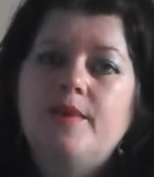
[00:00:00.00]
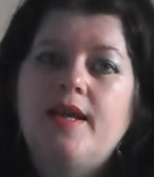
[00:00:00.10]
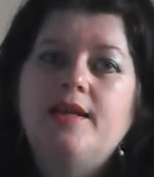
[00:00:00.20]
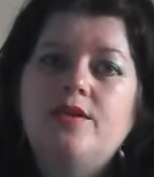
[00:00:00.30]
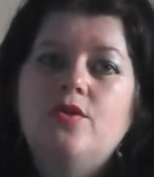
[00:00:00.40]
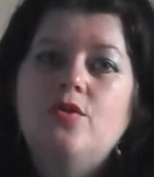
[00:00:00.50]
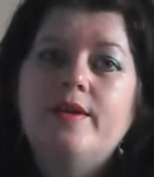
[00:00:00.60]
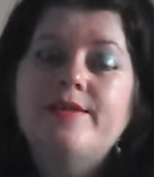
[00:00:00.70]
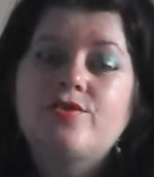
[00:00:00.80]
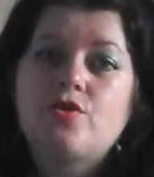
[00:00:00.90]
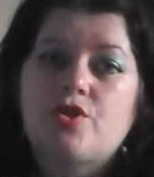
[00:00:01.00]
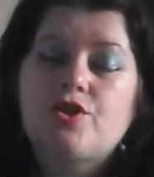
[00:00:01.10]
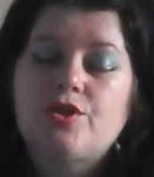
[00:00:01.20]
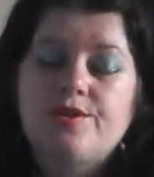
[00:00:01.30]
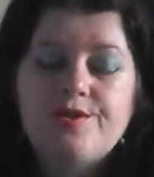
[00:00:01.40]
in your
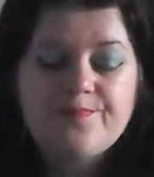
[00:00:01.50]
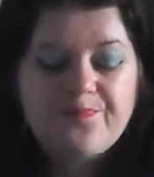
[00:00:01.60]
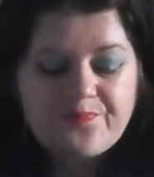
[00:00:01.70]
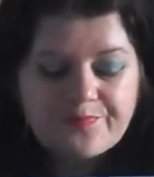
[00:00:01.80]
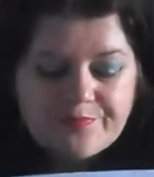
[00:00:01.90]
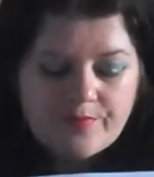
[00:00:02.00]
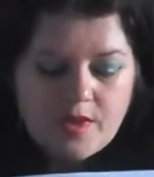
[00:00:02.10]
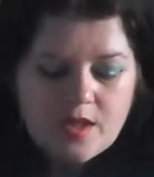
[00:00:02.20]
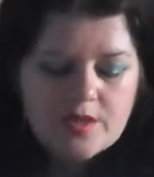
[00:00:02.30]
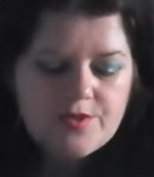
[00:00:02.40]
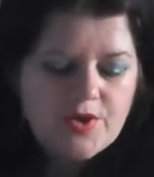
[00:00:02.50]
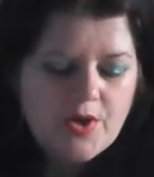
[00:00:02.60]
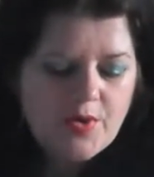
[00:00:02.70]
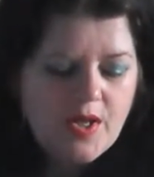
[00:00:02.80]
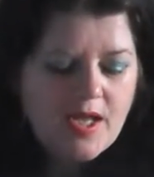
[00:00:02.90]
instructions.
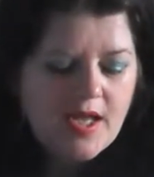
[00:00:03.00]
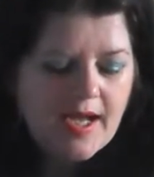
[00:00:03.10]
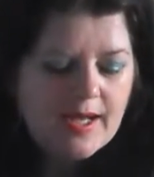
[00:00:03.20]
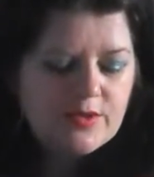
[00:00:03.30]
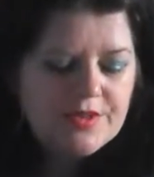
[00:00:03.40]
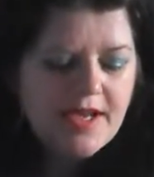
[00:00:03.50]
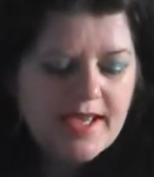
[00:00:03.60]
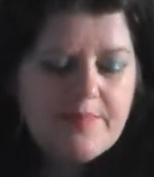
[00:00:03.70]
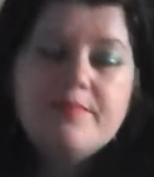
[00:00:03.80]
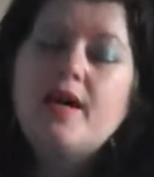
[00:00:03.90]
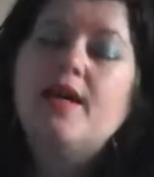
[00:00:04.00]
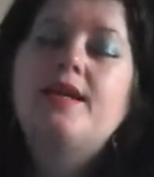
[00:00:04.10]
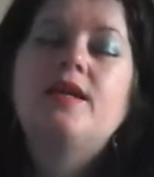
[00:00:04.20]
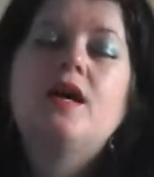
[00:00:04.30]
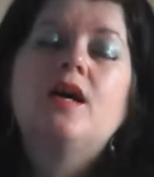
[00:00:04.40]
So I would name my
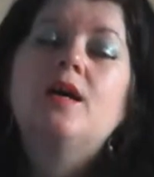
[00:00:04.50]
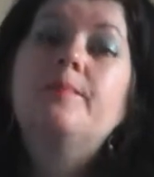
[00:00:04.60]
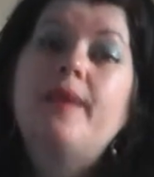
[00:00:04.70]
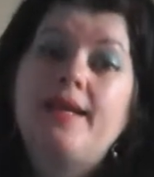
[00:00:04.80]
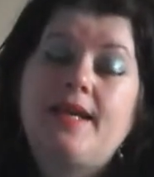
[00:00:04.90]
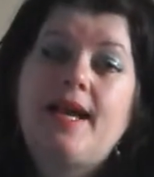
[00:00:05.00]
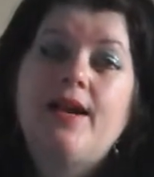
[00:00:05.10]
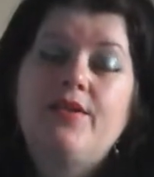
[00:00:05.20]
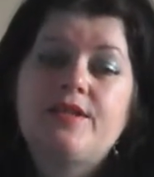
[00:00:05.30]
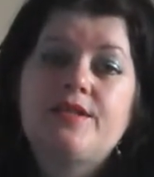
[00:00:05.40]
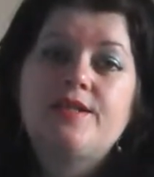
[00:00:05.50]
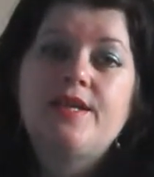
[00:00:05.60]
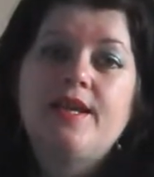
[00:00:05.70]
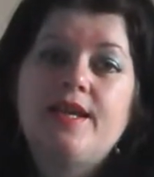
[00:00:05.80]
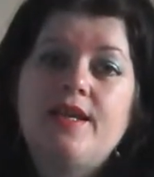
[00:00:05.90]
main characters
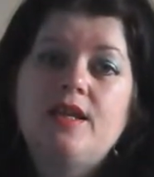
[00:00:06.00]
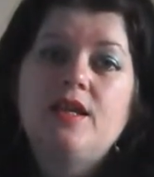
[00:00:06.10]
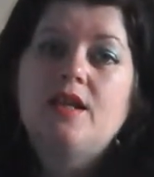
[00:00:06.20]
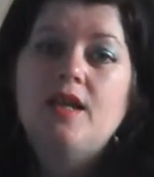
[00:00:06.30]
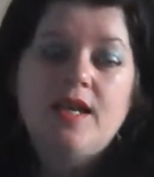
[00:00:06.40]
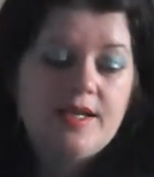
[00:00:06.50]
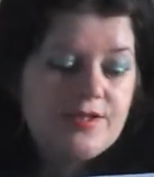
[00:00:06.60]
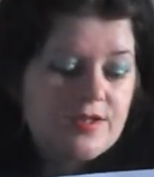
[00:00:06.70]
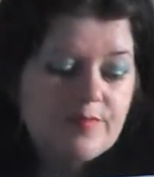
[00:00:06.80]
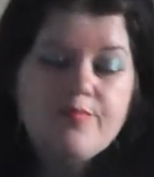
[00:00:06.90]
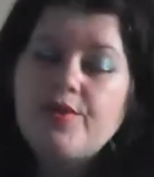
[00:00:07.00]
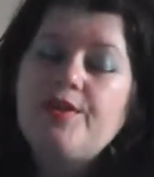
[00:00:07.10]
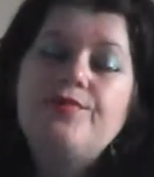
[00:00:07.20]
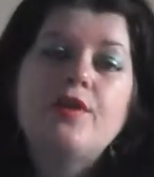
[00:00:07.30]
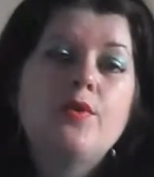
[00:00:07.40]
here and some
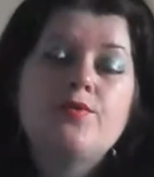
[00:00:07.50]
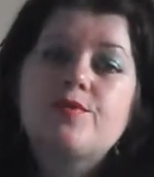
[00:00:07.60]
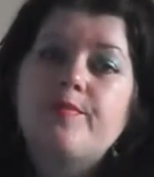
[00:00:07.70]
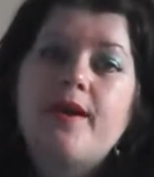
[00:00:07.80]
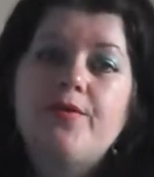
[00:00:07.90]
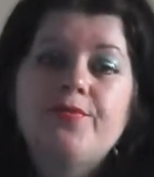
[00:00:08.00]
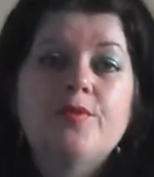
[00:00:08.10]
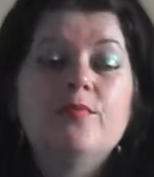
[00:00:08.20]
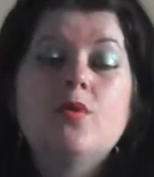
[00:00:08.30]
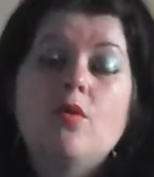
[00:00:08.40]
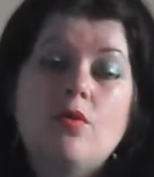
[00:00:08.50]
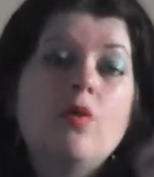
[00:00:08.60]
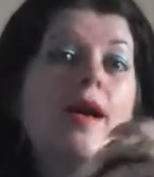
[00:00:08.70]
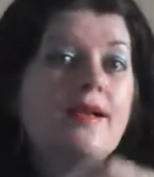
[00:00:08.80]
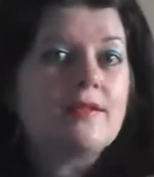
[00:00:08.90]
brief notes about them, or
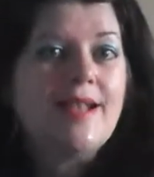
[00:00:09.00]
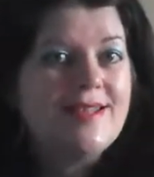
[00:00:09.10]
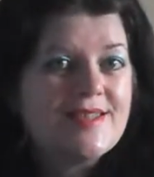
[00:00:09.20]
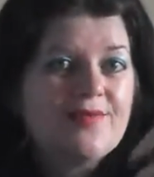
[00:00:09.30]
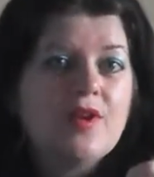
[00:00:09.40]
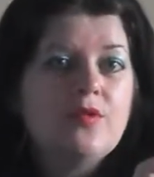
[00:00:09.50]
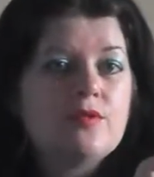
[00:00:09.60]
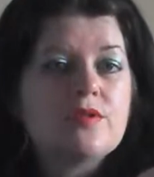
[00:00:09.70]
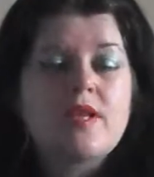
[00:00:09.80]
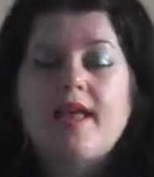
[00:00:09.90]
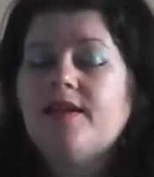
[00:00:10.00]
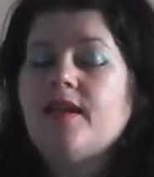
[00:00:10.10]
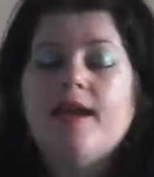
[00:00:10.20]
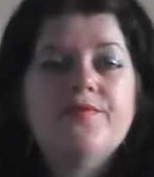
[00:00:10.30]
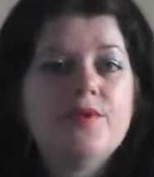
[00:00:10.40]
extensive notes. Again,
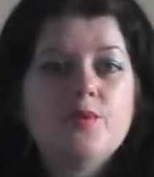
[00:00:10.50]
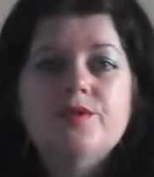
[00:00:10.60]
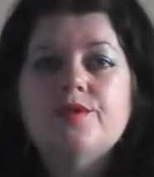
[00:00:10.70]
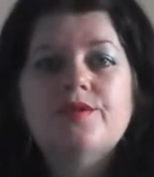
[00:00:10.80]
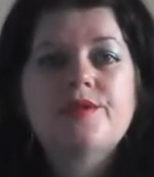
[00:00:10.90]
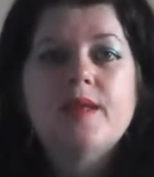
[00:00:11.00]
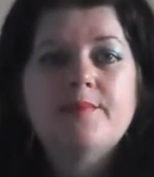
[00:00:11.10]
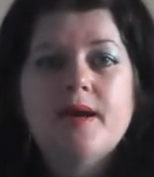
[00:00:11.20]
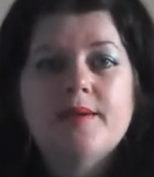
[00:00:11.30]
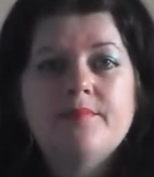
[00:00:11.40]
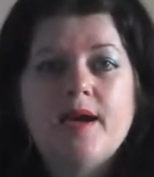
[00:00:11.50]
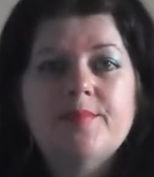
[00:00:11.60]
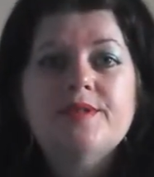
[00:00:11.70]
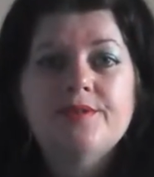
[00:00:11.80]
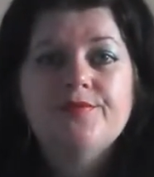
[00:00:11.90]
everyone does their mind map
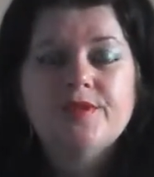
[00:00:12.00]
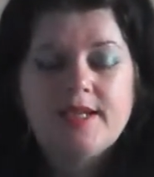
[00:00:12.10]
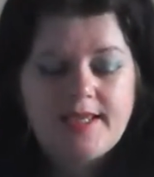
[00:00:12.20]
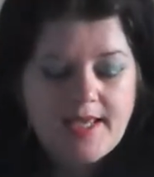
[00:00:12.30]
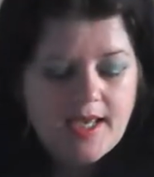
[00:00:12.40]
differently.